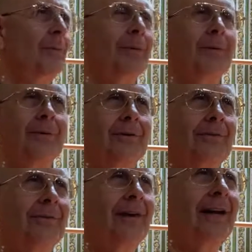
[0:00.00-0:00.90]

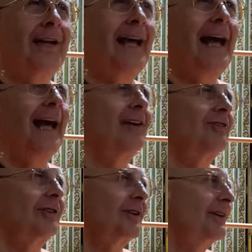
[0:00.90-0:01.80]
culpable for any
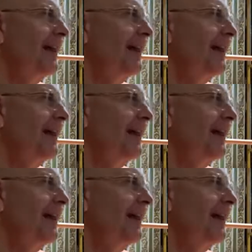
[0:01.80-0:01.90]
action